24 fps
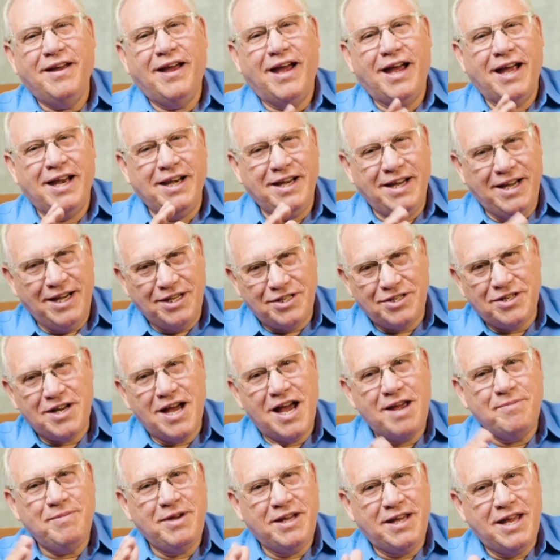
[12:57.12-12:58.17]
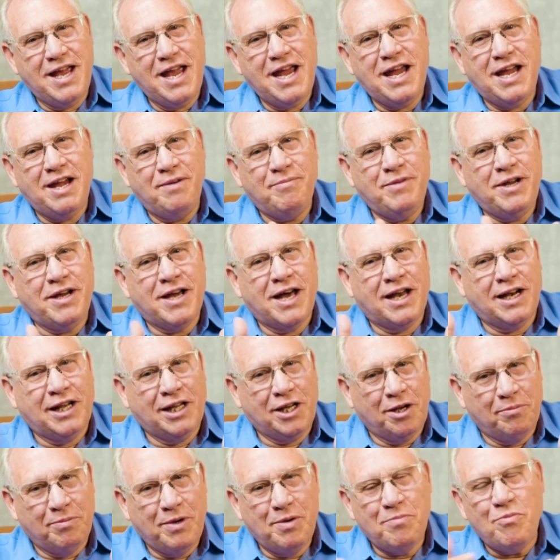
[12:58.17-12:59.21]
And each time he came, he got a
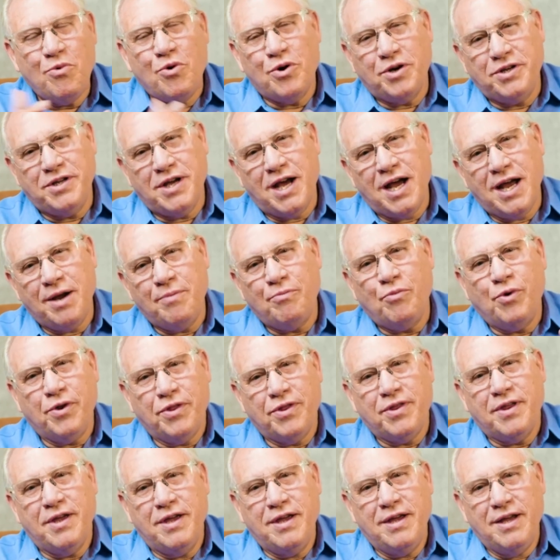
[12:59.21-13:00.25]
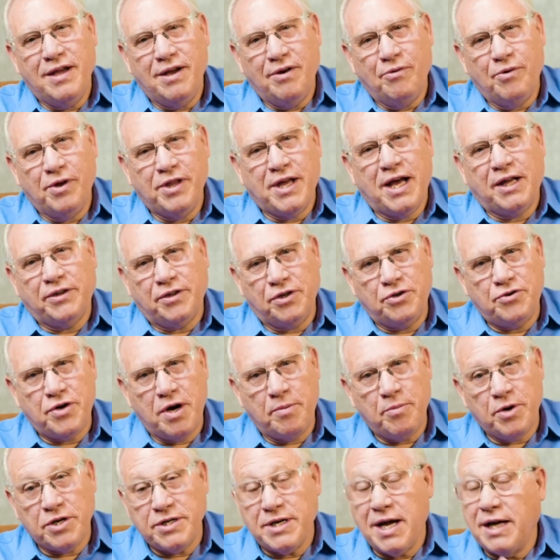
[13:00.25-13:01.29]
little bit more time without the
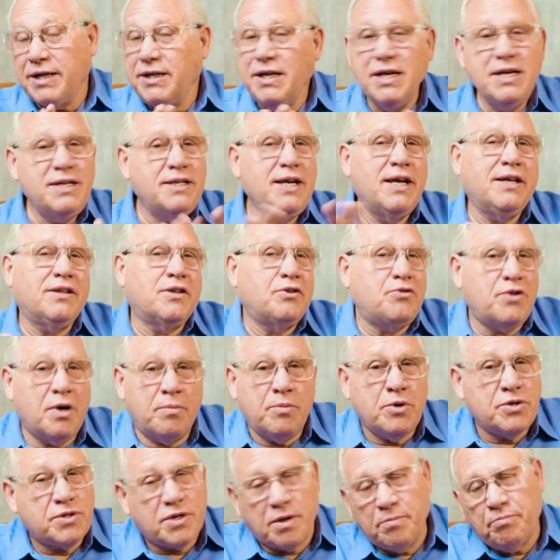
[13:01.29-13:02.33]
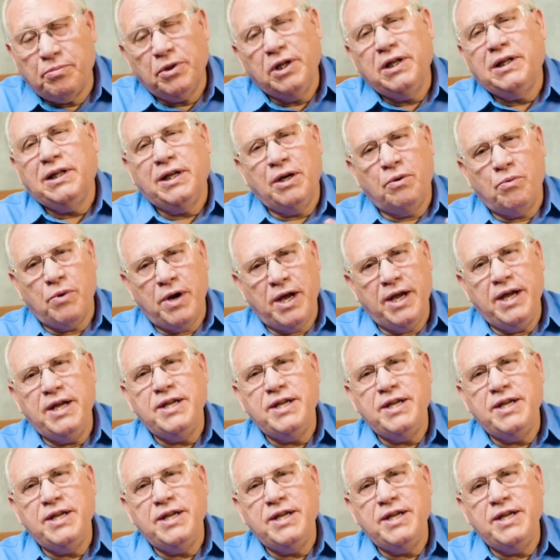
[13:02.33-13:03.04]
tremors. Now, it didn't take the tremors completely away.